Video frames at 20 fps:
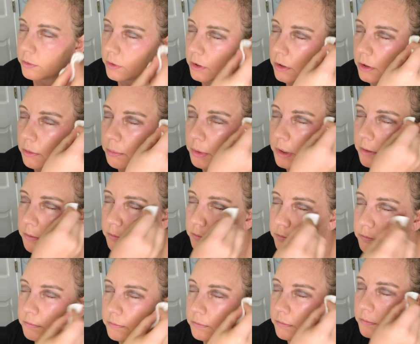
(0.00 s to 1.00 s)
a little bit.
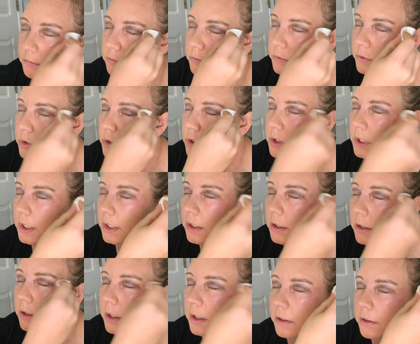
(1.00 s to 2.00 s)
Just kind
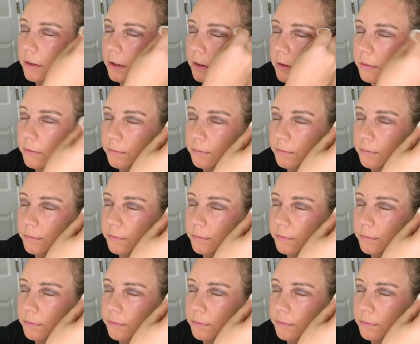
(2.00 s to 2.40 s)
of that, yeah.